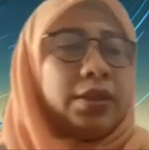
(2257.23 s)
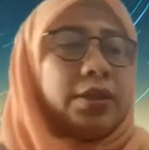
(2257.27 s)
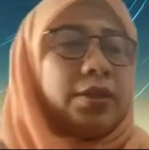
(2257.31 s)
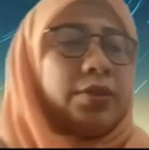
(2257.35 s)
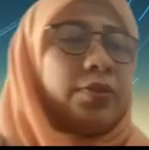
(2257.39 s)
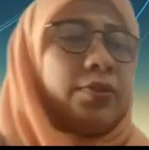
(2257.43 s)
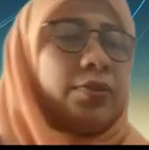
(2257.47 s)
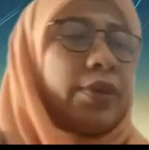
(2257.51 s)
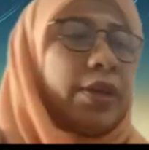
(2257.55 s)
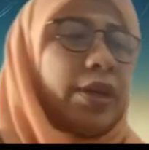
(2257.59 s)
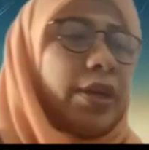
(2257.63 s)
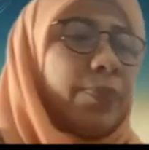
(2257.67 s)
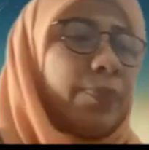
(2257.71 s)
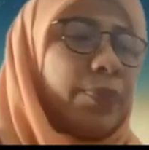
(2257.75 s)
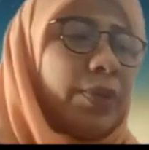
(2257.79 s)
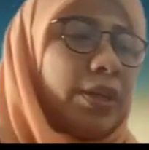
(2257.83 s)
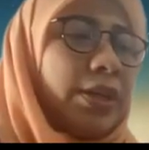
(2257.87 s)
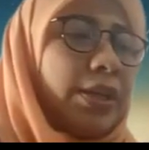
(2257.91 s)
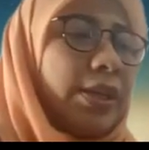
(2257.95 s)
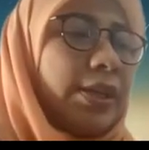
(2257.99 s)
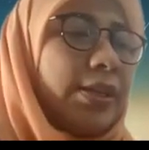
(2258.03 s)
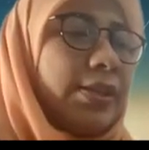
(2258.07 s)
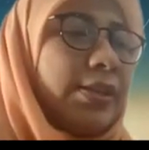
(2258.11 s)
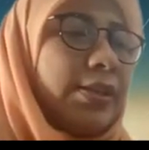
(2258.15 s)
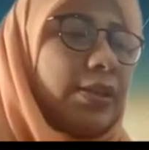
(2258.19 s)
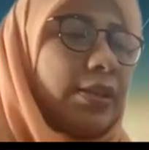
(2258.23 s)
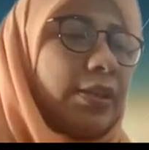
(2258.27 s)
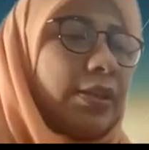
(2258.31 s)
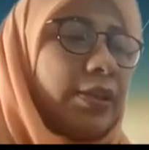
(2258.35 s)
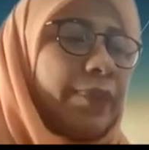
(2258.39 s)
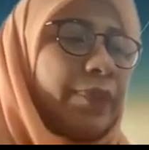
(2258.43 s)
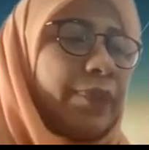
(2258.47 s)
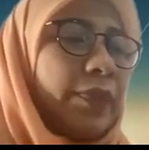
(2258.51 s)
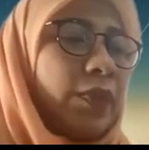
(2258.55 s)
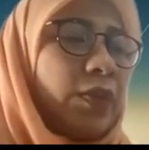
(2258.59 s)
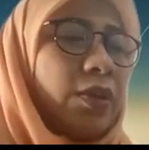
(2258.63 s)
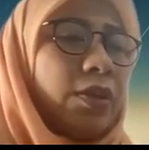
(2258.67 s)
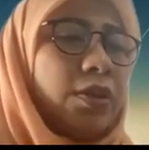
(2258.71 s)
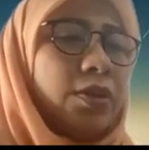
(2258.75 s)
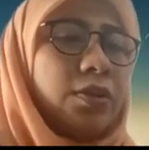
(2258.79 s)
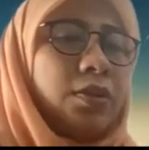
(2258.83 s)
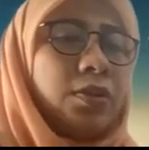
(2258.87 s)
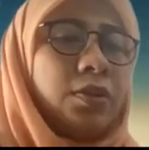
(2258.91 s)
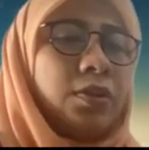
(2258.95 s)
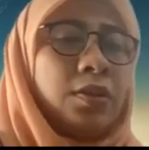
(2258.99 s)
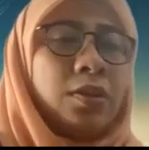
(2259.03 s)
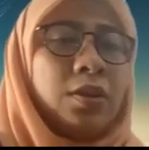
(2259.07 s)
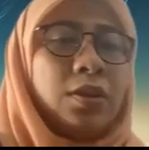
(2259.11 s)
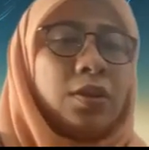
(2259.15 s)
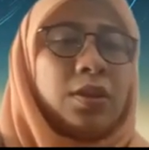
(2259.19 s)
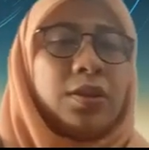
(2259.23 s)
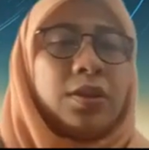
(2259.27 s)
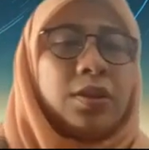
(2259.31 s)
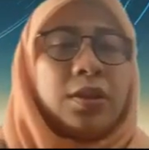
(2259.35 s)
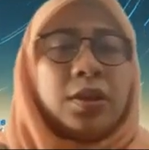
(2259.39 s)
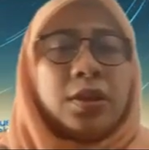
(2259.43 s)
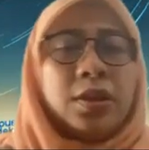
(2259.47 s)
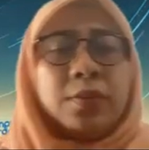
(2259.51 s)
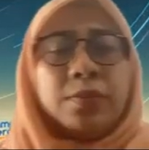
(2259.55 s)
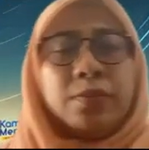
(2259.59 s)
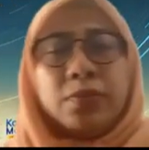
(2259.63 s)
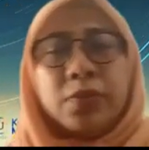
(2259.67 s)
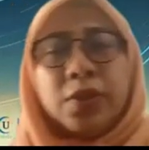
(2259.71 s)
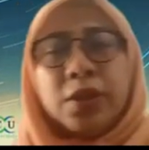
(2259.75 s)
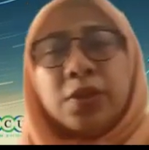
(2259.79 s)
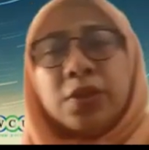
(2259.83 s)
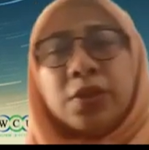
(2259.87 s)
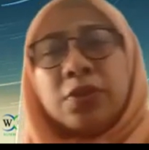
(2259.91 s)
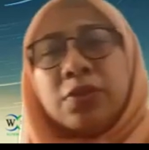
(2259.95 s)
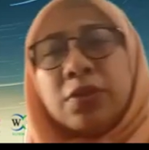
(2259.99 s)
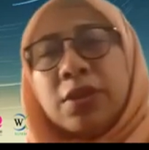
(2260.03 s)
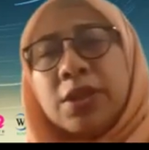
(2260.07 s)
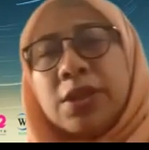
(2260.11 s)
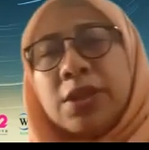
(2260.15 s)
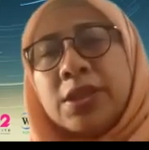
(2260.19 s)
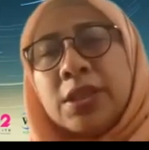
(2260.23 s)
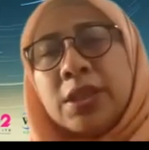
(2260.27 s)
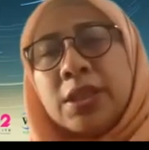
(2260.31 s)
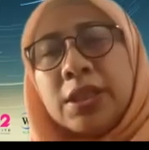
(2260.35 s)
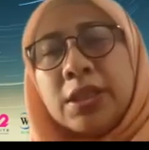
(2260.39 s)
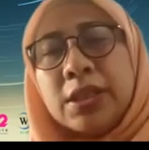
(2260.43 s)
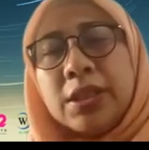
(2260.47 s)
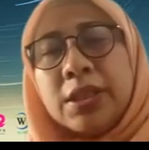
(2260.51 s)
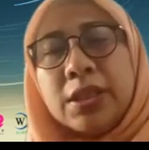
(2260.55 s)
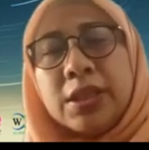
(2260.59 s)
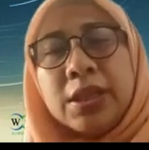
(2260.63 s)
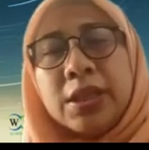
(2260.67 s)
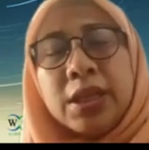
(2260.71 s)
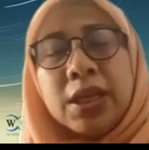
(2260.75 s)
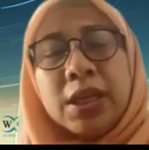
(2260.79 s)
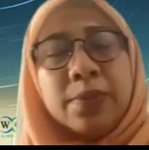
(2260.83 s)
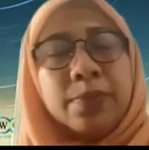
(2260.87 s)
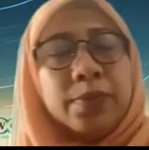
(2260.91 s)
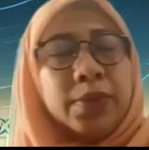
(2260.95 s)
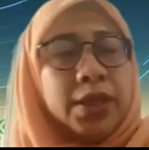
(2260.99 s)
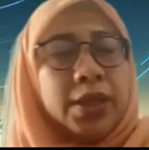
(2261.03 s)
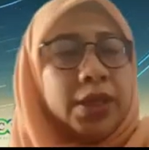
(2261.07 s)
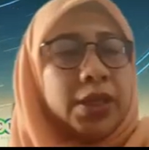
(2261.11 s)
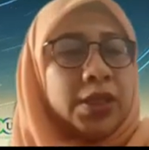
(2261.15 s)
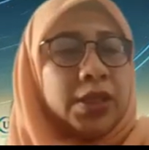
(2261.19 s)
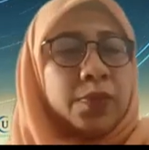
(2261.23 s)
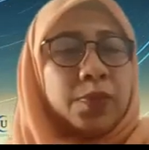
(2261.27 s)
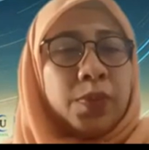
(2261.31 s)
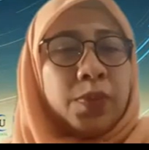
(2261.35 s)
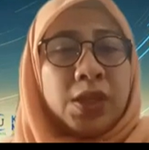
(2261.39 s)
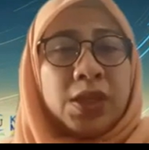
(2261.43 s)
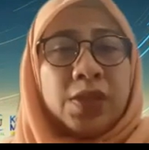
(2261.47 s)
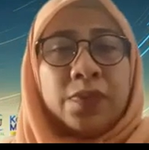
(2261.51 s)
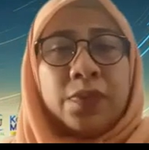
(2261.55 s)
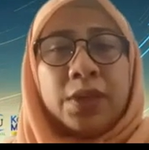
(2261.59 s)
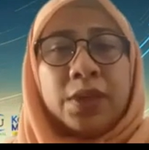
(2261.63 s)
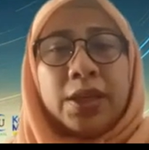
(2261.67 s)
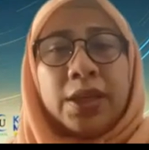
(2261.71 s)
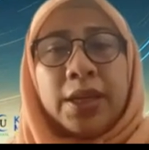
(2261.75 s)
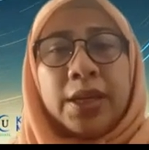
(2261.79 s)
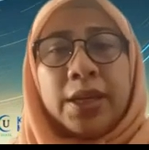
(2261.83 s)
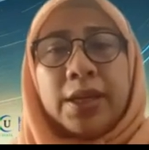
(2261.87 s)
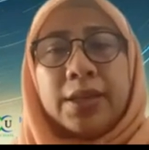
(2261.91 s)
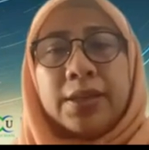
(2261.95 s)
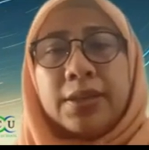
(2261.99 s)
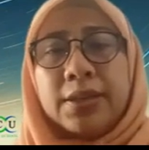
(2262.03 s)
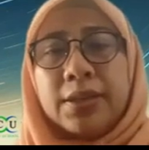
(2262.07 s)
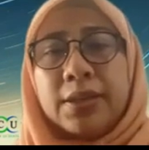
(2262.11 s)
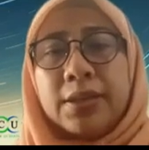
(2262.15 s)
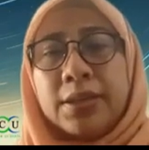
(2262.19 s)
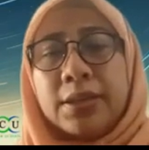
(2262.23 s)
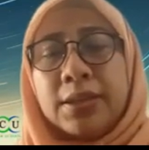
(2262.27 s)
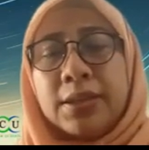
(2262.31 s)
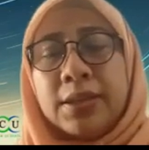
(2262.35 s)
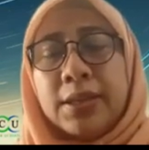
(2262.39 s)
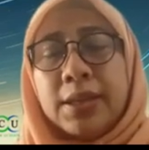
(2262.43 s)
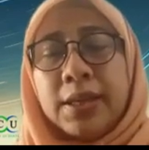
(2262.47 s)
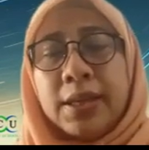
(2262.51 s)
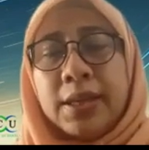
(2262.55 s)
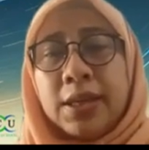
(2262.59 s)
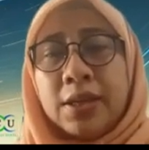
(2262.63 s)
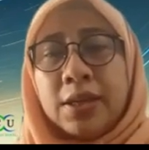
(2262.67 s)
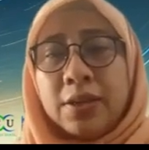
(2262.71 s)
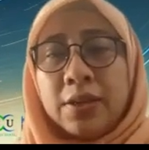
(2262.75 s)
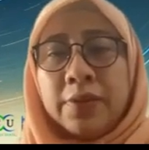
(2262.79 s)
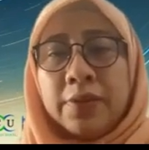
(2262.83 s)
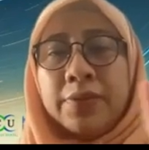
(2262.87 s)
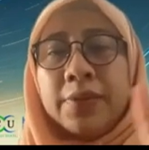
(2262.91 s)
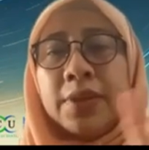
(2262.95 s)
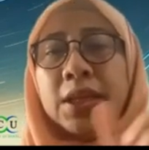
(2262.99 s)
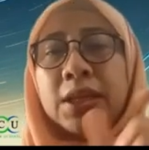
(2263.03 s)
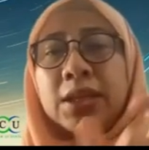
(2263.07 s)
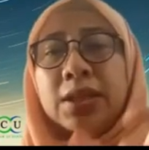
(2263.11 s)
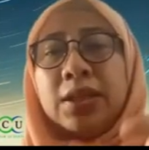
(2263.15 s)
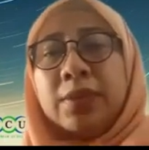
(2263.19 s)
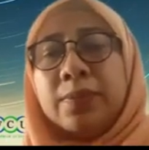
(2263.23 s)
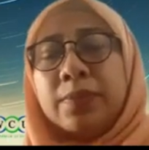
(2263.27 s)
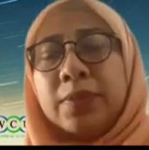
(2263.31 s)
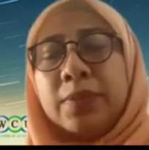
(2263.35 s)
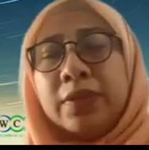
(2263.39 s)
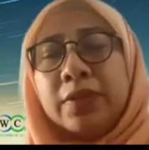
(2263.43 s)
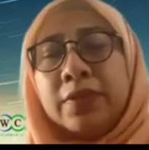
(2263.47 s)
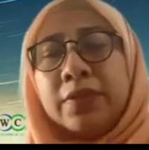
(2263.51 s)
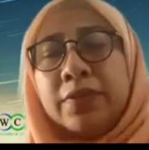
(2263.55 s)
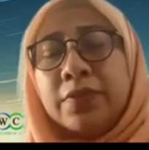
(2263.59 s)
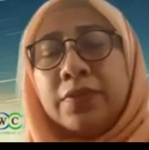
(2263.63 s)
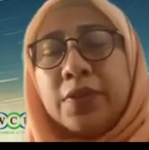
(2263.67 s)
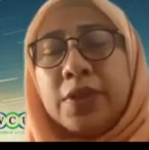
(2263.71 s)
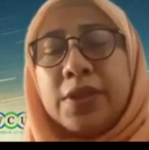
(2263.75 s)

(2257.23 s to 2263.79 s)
what happened is not all boundary condition can be specific at the end of the interval.